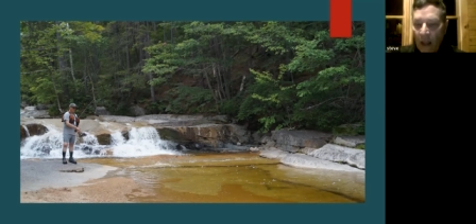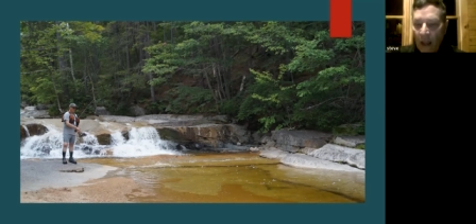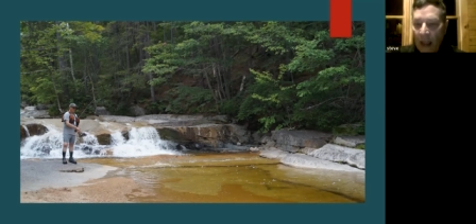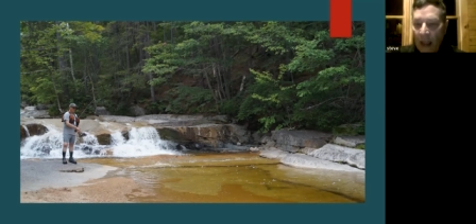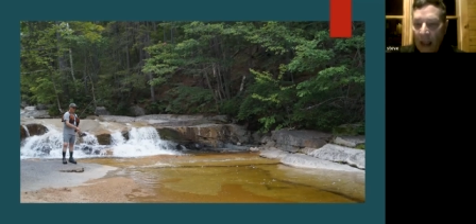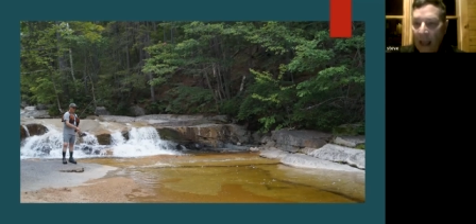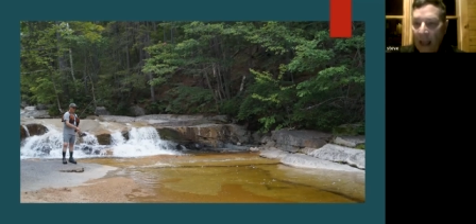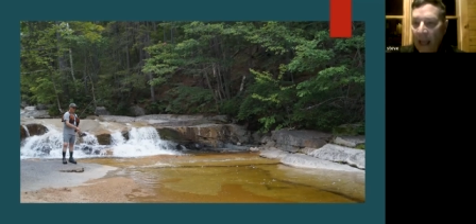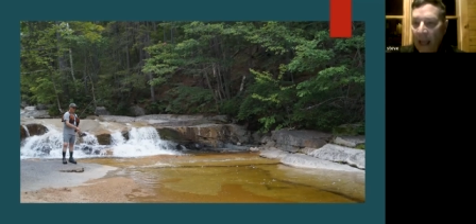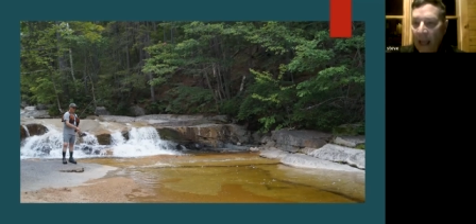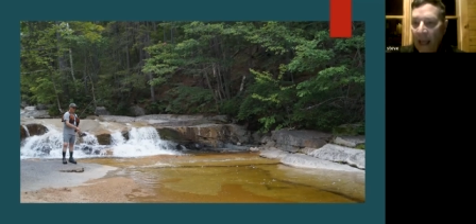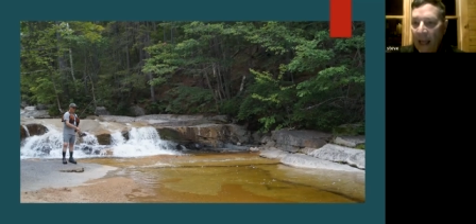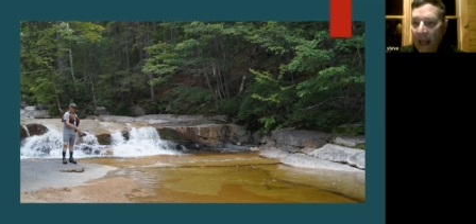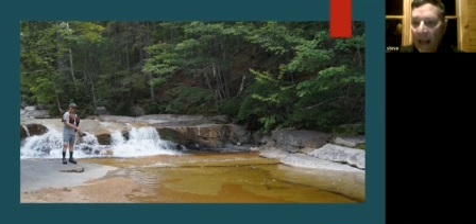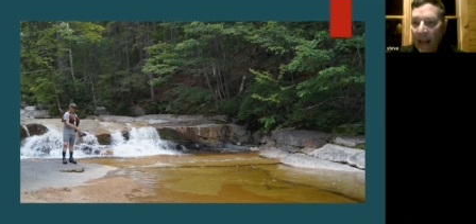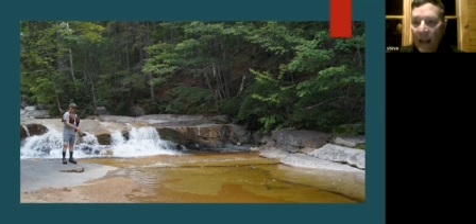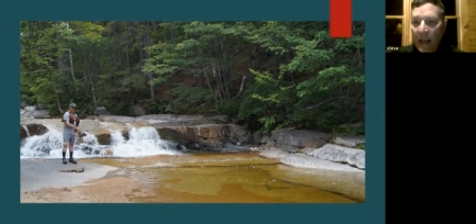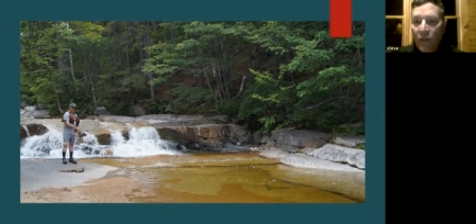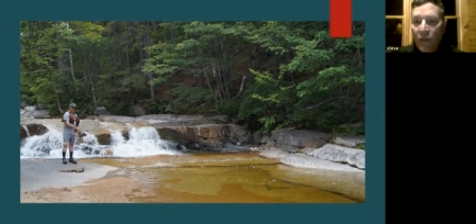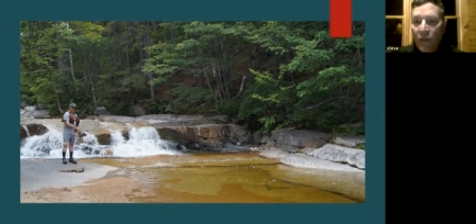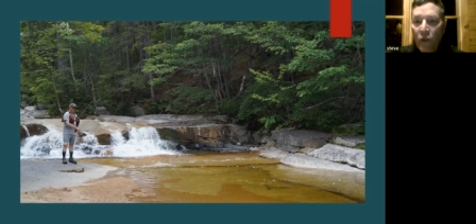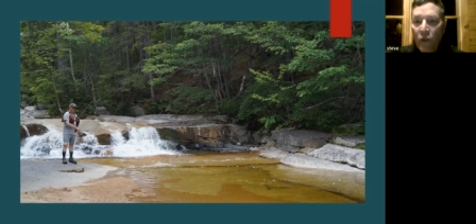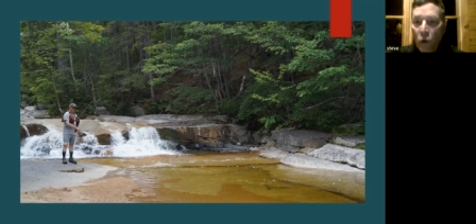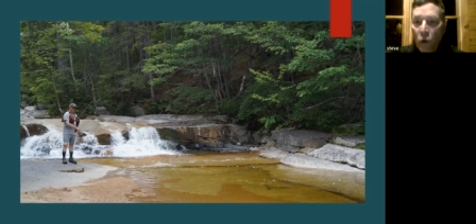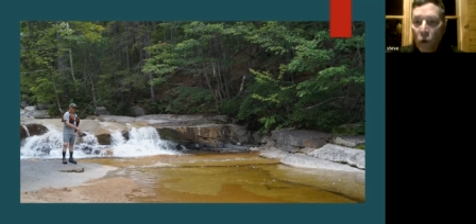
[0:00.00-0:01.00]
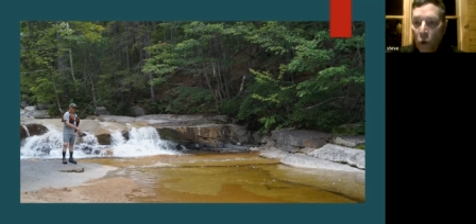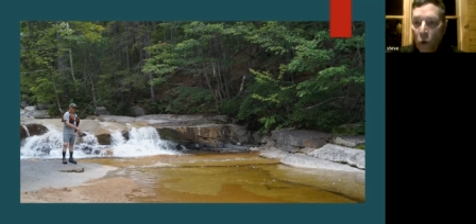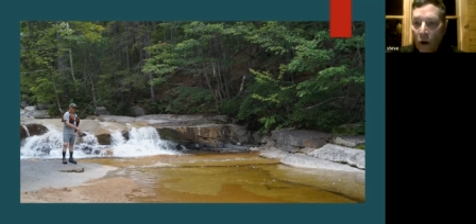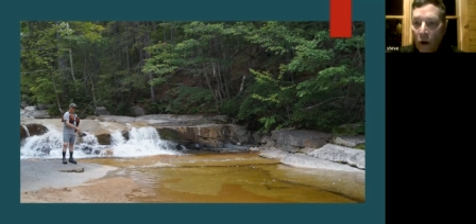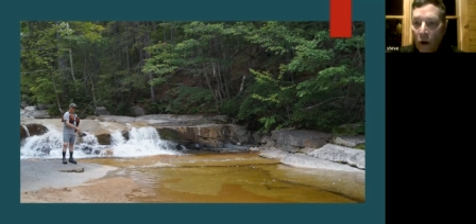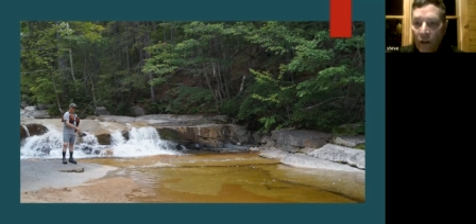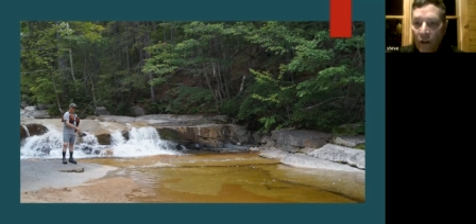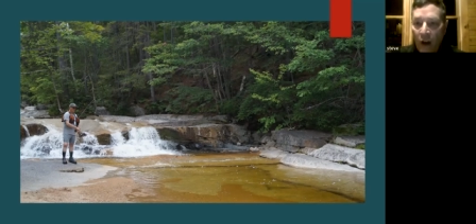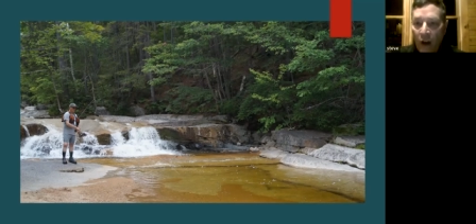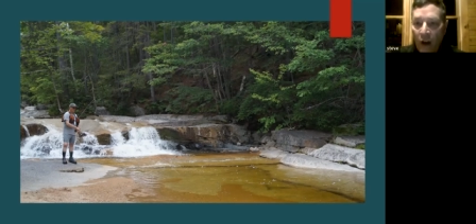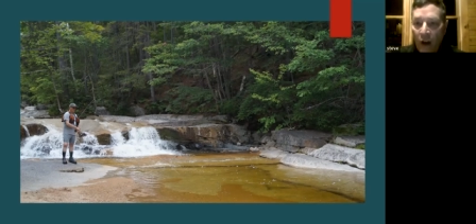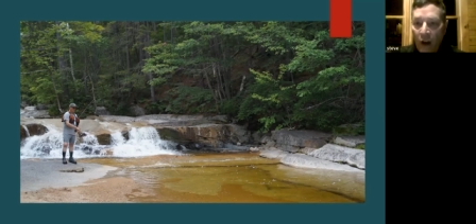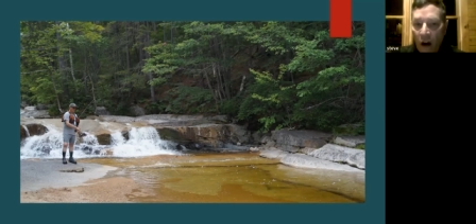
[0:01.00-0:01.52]
And if you are
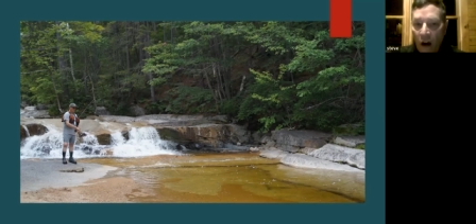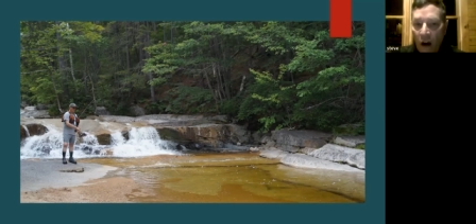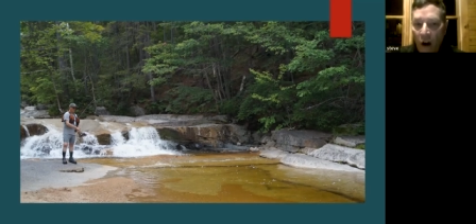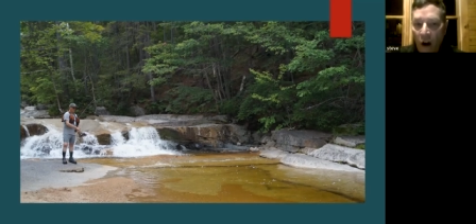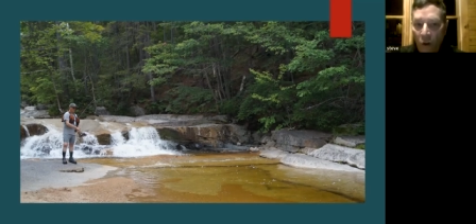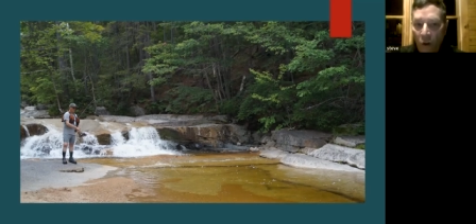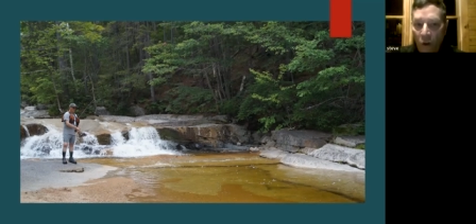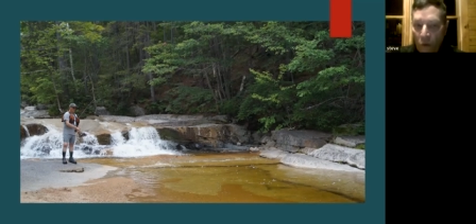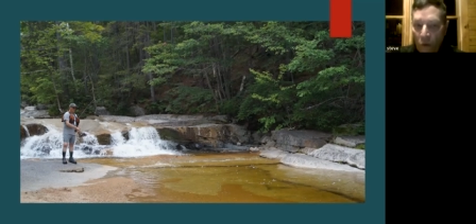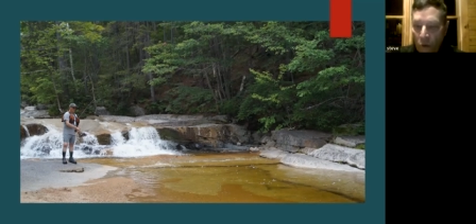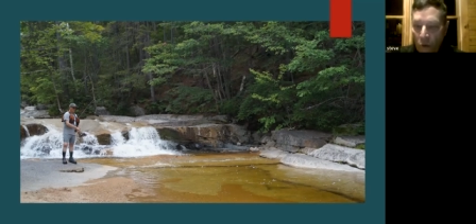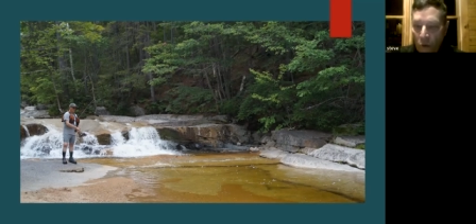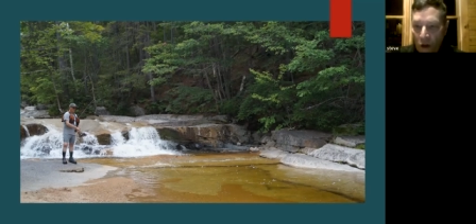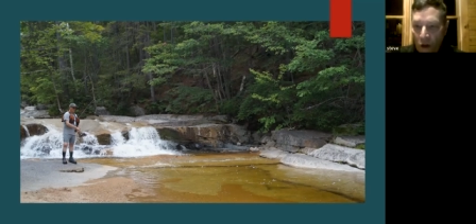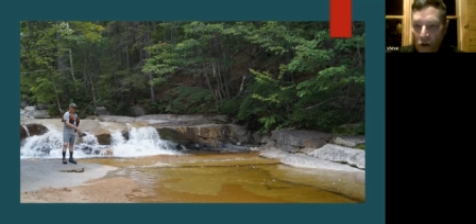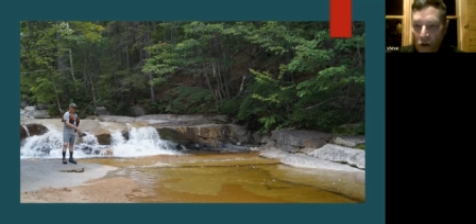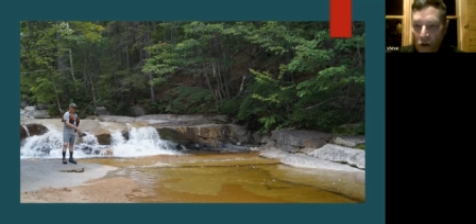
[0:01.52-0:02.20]
a dark colored brook